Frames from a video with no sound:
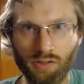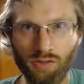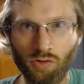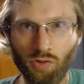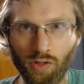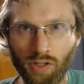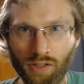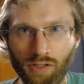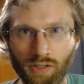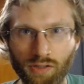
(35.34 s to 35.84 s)

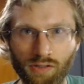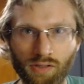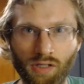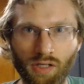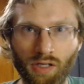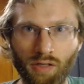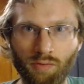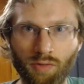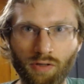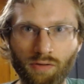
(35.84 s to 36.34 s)
Quick
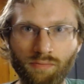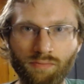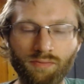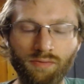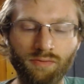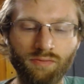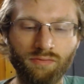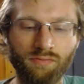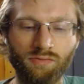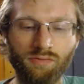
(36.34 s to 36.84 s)
disclaimer,
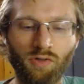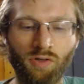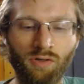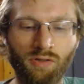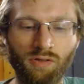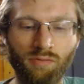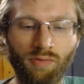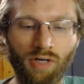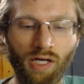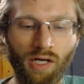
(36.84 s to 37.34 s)

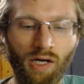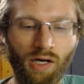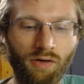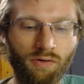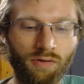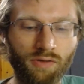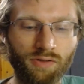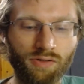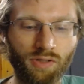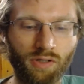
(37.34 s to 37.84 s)
all of my
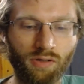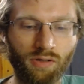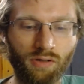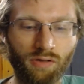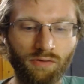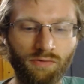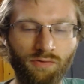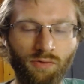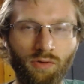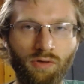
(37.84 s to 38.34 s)
hours
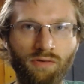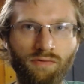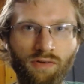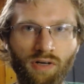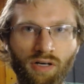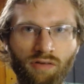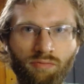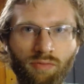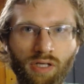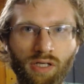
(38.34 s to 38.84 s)
are
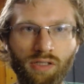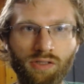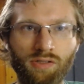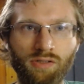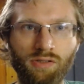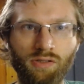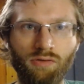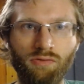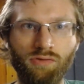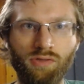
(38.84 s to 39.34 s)
45
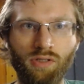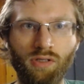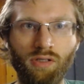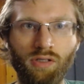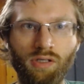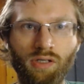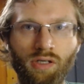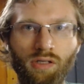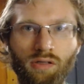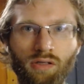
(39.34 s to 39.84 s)
minutes
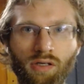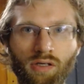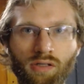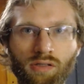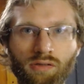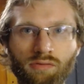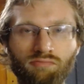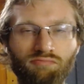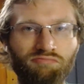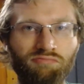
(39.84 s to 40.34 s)
usually, and
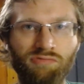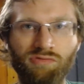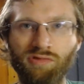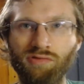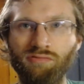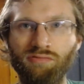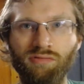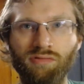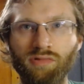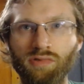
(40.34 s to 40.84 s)
then
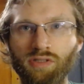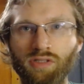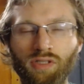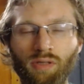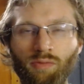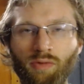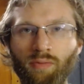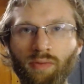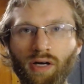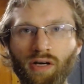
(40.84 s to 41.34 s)

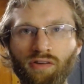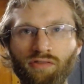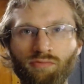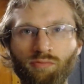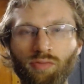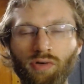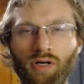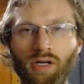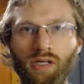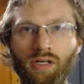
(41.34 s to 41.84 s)
some amount
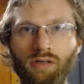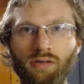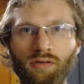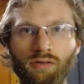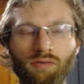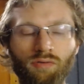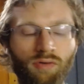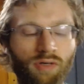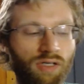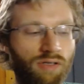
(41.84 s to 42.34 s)
of break
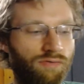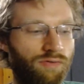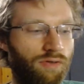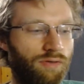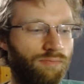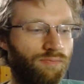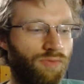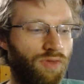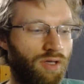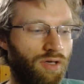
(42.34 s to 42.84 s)
or
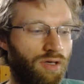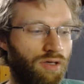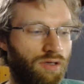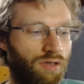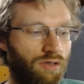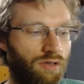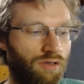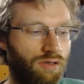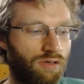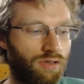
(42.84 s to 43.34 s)
whatever,
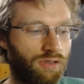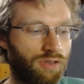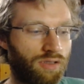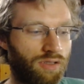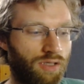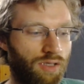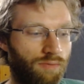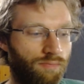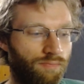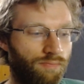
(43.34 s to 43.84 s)

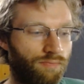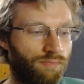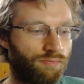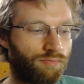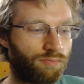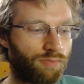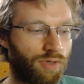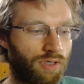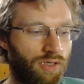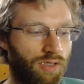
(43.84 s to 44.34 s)

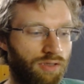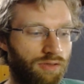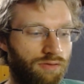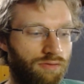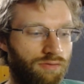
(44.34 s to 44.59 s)
but